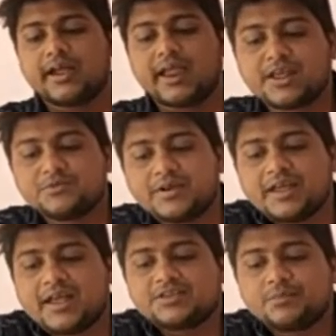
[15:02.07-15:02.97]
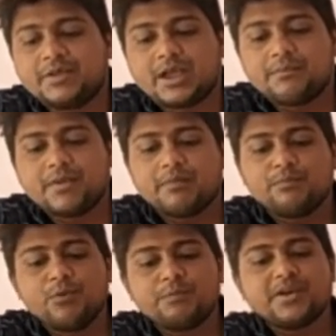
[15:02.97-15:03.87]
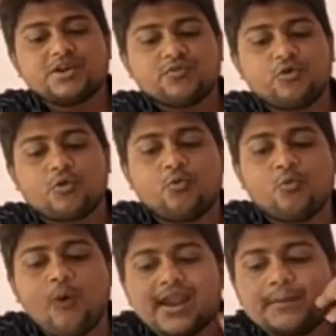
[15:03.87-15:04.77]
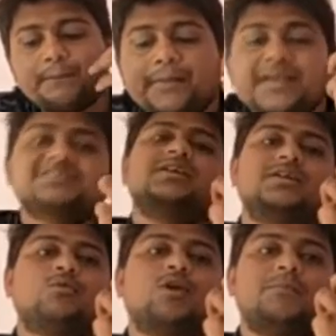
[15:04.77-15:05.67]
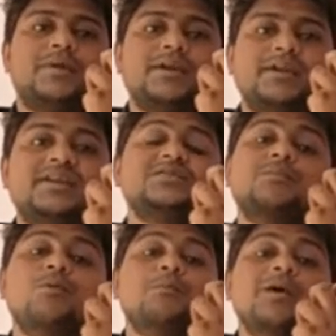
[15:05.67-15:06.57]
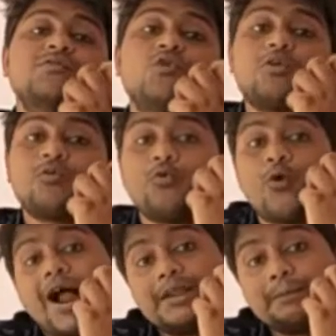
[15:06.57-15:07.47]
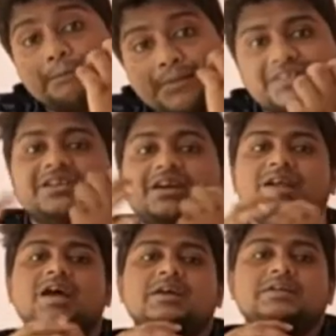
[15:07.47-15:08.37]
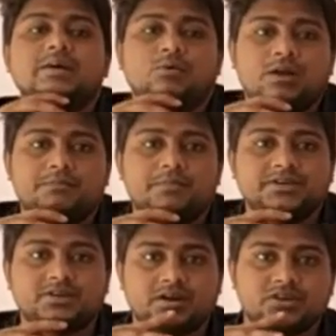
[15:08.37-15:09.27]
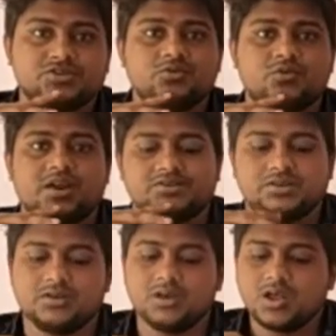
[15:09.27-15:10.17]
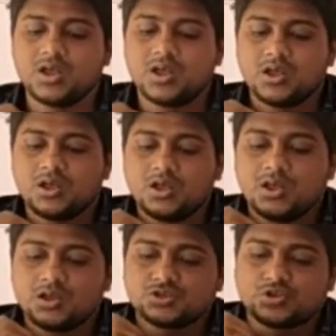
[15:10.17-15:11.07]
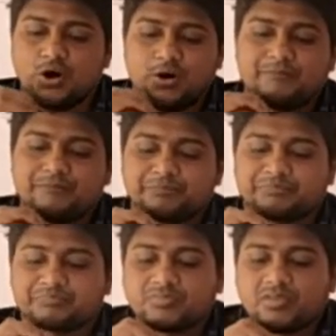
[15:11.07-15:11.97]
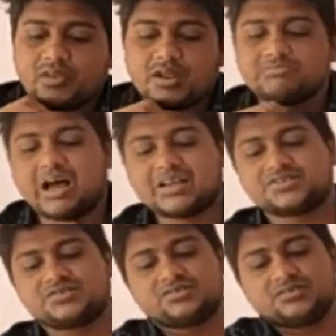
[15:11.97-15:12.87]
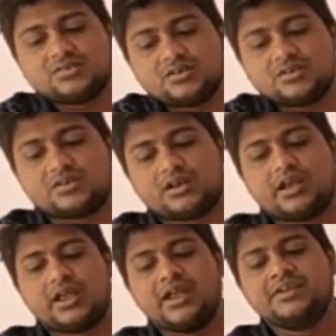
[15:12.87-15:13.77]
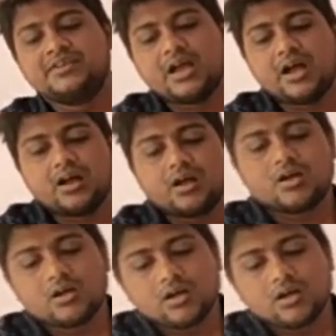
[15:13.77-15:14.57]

alignment has become a movement for world peace and development. It is a movement for world peace and development. Understood what I said? So, thus, India